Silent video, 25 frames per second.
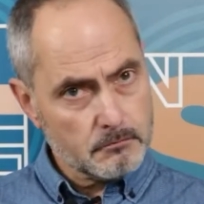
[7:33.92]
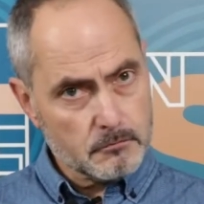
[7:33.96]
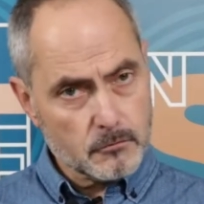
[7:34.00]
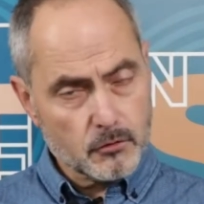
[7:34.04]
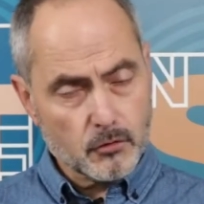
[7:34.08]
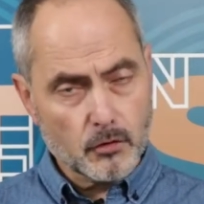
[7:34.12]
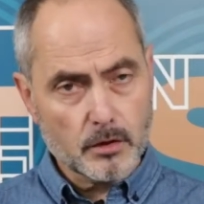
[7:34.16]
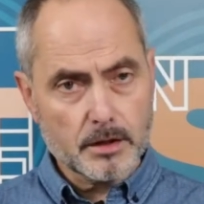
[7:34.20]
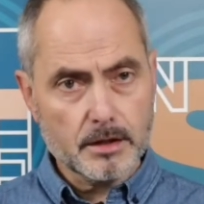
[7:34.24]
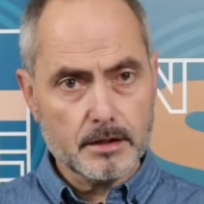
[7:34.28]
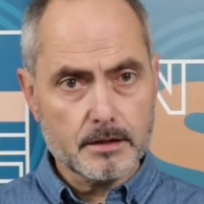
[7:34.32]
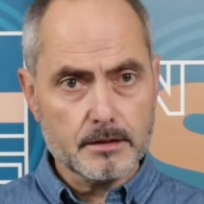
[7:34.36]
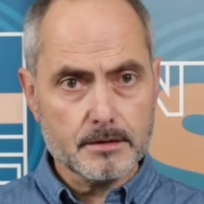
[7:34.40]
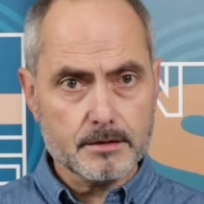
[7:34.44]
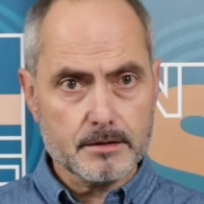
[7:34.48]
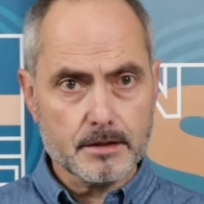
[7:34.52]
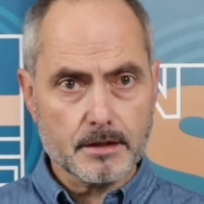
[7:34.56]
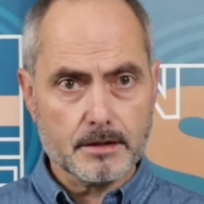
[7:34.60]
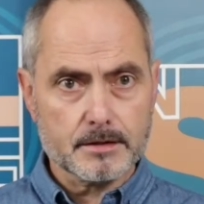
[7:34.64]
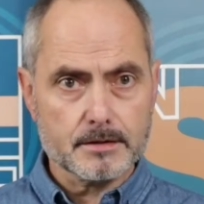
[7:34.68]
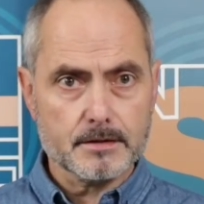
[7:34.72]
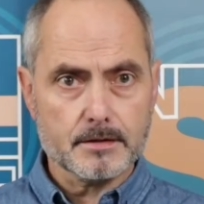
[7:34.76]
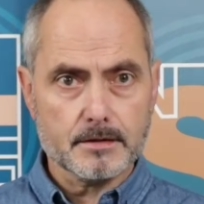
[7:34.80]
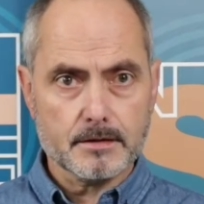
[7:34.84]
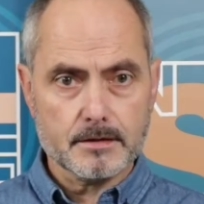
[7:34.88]
tree
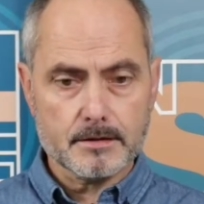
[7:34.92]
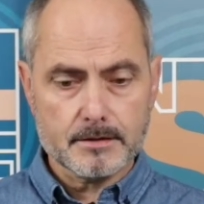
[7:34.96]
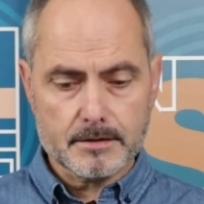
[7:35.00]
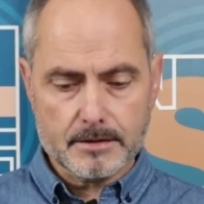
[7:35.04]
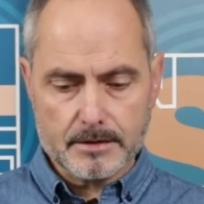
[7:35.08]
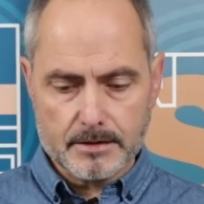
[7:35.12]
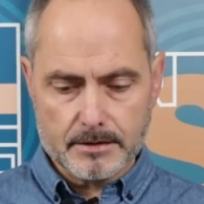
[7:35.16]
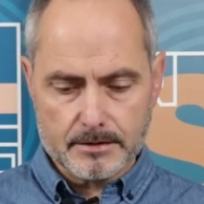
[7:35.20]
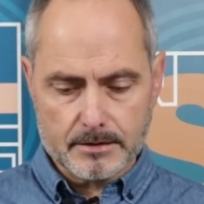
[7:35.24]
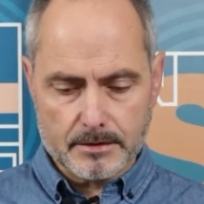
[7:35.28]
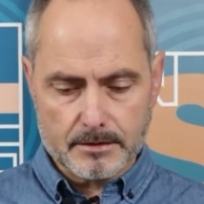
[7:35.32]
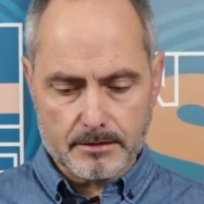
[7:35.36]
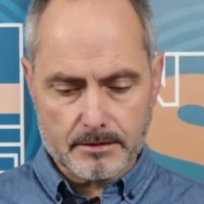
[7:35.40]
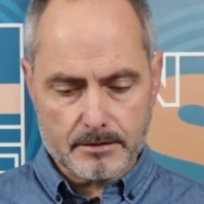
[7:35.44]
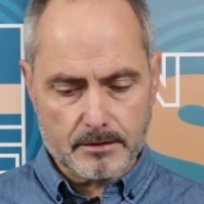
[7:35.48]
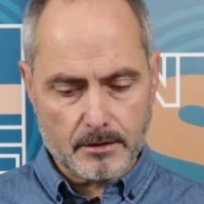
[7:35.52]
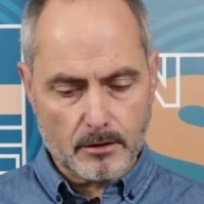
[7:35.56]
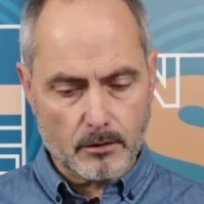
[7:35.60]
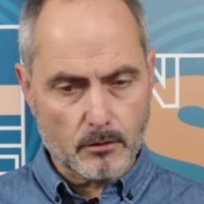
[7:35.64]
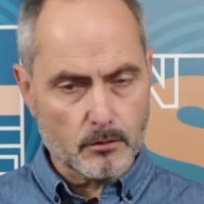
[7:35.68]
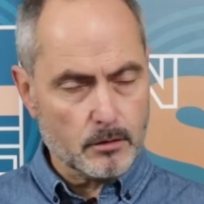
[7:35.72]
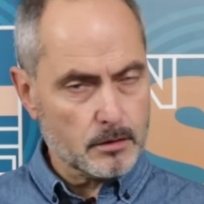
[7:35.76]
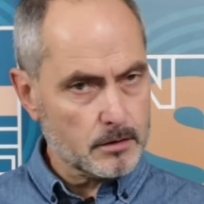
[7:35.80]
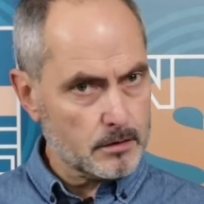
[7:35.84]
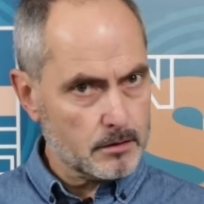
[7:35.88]
insects and diseases,
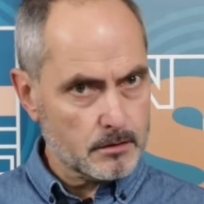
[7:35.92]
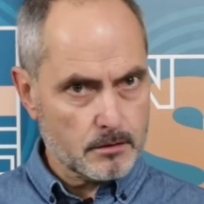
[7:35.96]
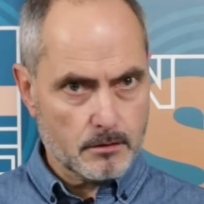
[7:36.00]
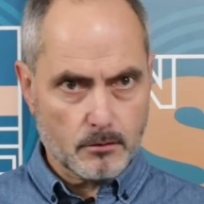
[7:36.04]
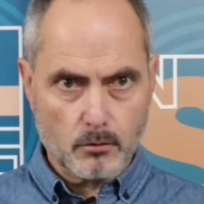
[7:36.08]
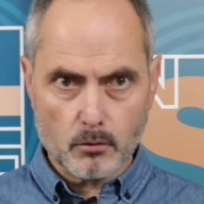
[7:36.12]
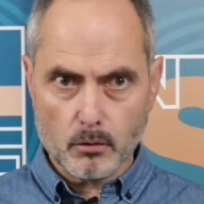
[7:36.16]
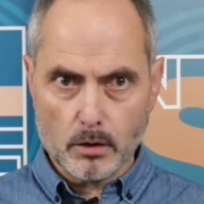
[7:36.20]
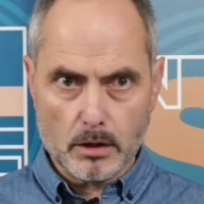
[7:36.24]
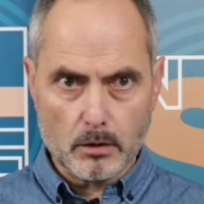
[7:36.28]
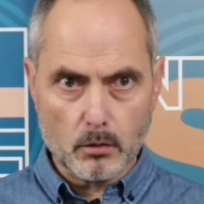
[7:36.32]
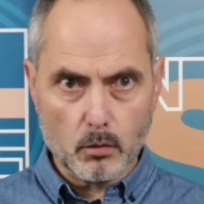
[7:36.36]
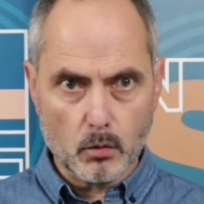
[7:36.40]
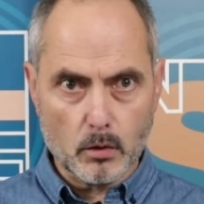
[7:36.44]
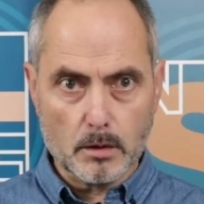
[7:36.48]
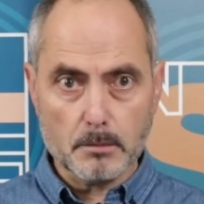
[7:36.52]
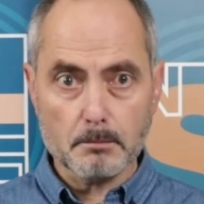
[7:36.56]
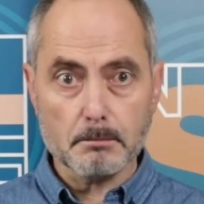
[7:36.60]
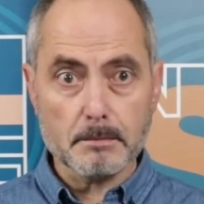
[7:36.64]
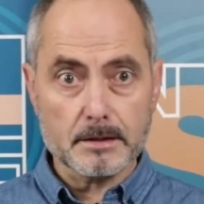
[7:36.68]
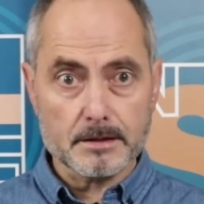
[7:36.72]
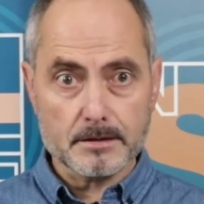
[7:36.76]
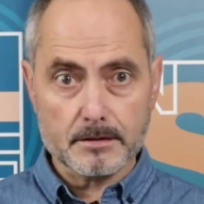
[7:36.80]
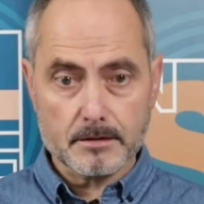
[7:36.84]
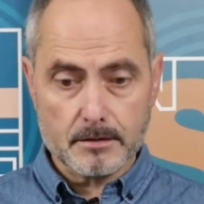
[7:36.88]
so we
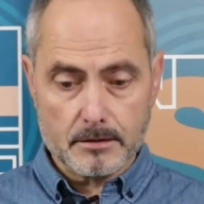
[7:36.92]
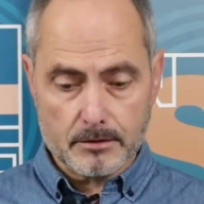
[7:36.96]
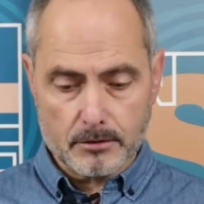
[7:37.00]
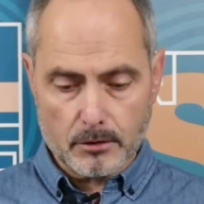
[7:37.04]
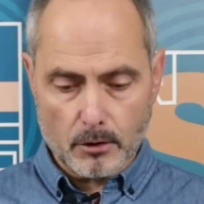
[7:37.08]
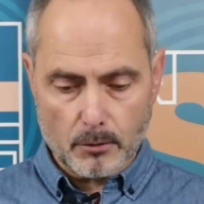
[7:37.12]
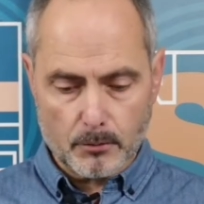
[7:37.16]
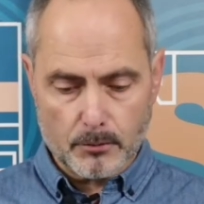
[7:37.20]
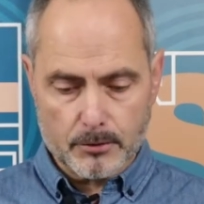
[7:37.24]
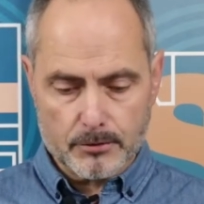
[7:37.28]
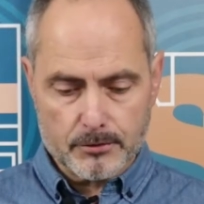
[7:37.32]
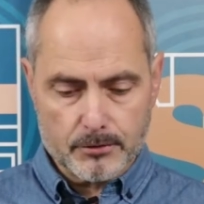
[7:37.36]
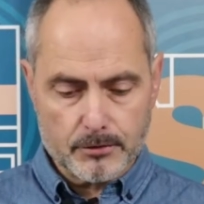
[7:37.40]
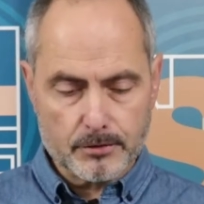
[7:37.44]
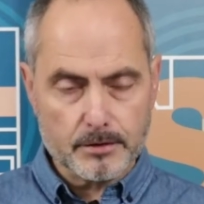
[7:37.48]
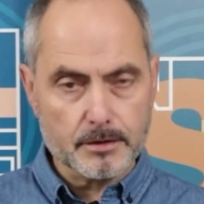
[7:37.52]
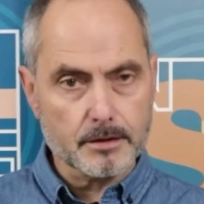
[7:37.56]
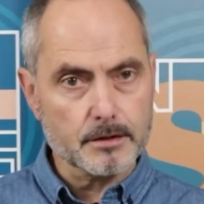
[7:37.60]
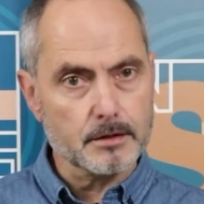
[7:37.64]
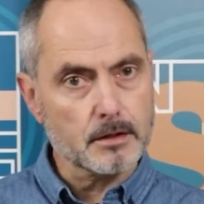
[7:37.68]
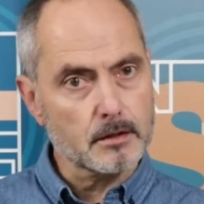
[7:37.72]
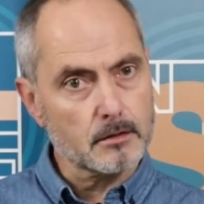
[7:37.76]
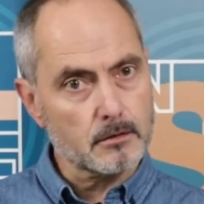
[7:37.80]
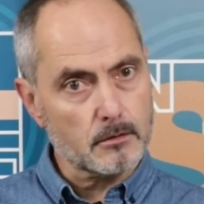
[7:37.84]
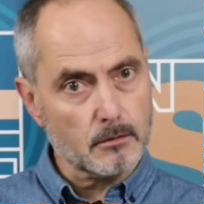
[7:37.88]
missed this
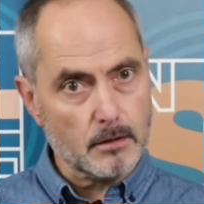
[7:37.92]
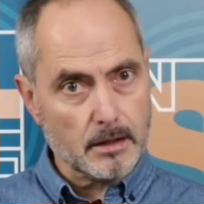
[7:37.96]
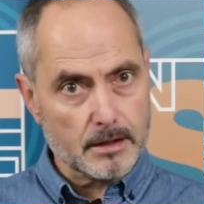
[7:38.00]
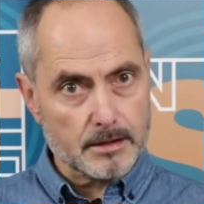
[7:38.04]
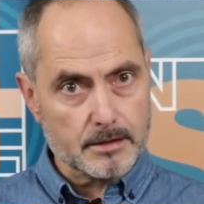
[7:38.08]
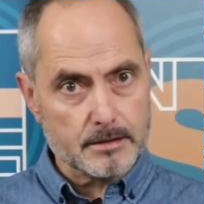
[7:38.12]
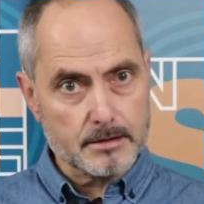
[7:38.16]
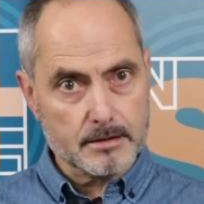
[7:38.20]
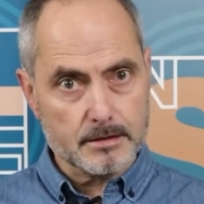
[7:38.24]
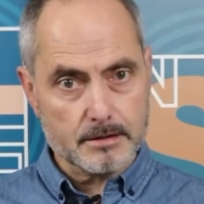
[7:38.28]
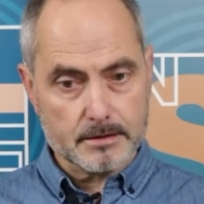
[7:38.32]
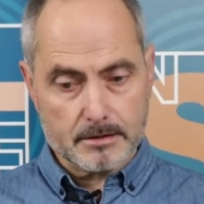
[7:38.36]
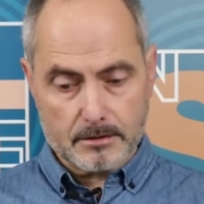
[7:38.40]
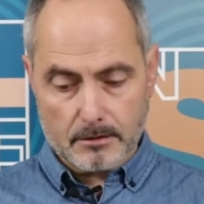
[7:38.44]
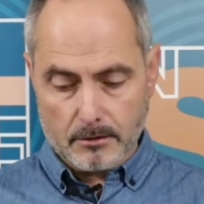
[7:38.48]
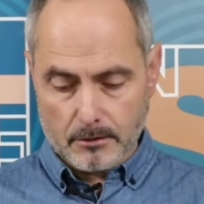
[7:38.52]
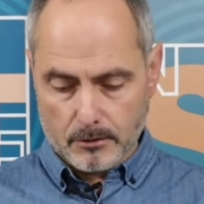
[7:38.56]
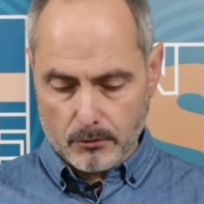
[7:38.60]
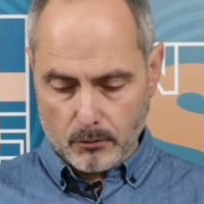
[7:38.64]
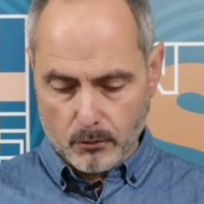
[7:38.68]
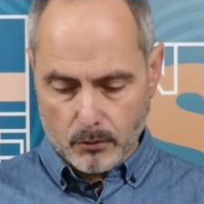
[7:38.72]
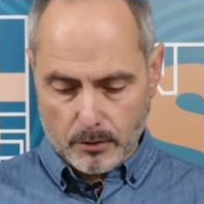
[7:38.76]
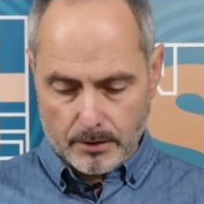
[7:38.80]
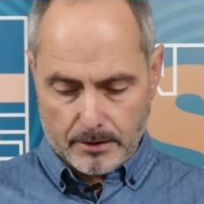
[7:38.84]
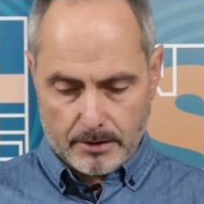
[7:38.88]
opportunity to actually
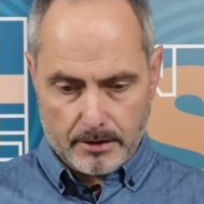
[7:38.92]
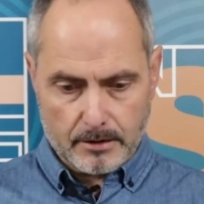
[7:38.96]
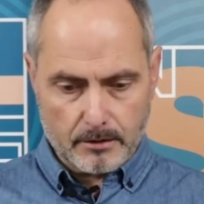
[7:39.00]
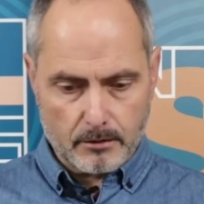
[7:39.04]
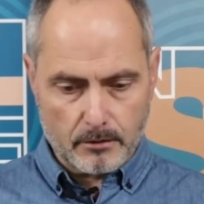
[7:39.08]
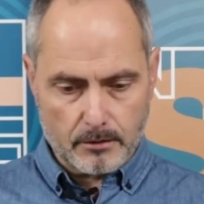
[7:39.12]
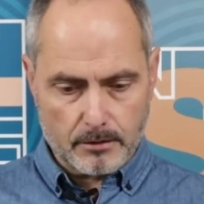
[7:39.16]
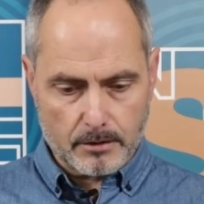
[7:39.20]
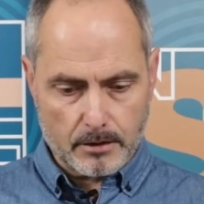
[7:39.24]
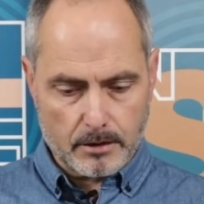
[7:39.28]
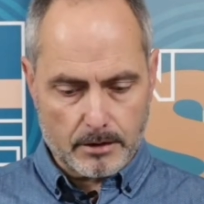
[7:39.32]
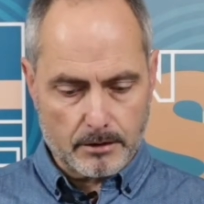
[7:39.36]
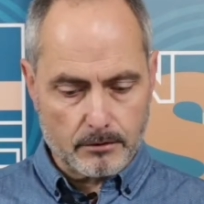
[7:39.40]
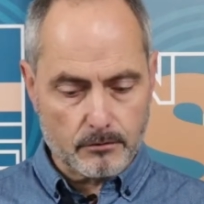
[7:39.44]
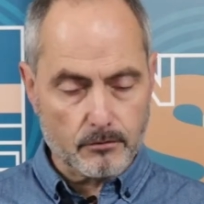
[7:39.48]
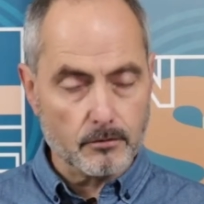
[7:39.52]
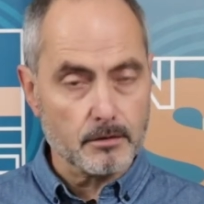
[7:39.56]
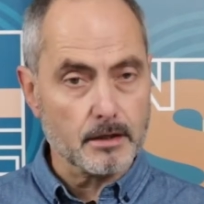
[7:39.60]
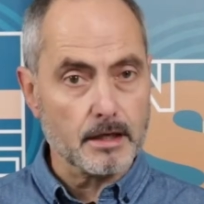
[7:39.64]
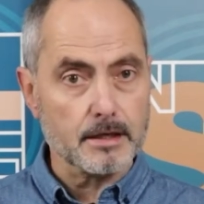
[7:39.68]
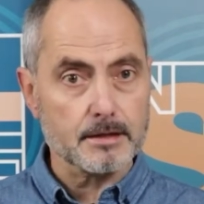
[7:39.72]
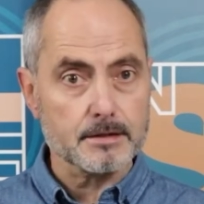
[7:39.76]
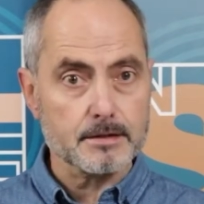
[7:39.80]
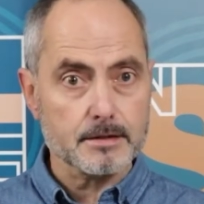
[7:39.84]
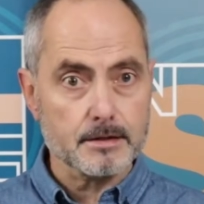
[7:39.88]
start working on the
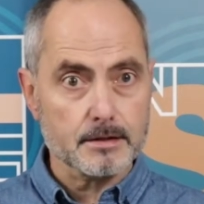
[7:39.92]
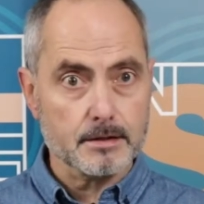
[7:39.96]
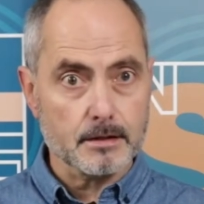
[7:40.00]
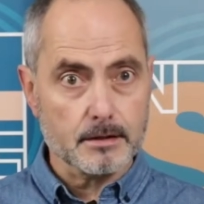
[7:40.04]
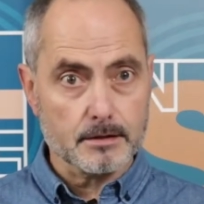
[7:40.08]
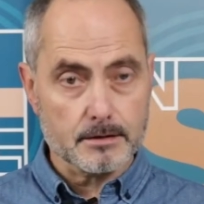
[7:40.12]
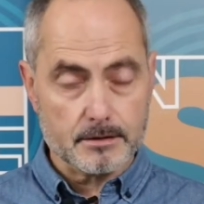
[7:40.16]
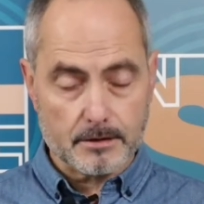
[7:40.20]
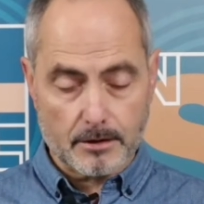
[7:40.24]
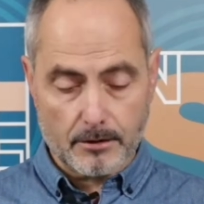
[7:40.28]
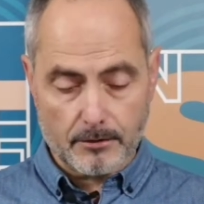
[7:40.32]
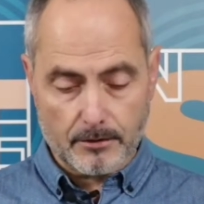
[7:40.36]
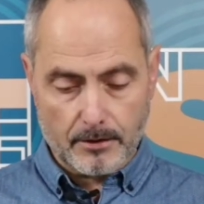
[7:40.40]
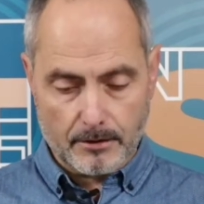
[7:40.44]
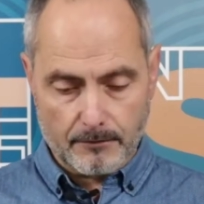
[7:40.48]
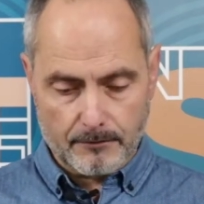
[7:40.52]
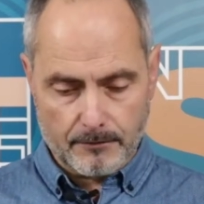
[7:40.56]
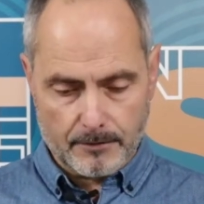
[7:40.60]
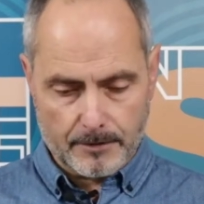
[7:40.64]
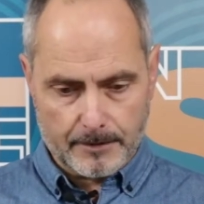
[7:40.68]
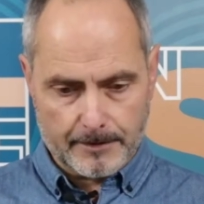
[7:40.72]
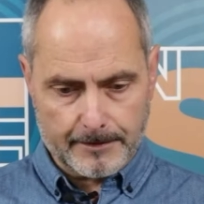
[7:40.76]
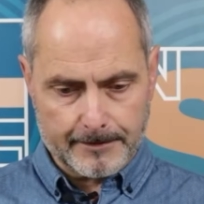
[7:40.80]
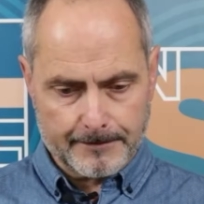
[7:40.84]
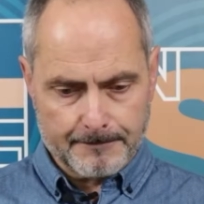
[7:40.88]
introduction in South
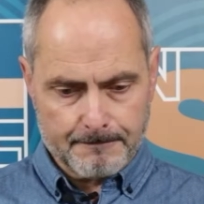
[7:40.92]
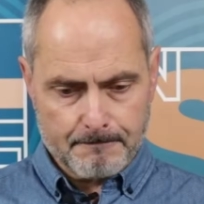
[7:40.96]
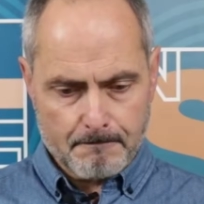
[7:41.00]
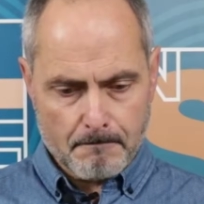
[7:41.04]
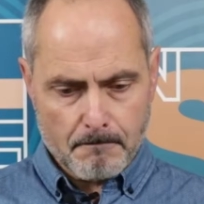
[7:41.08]
Africa.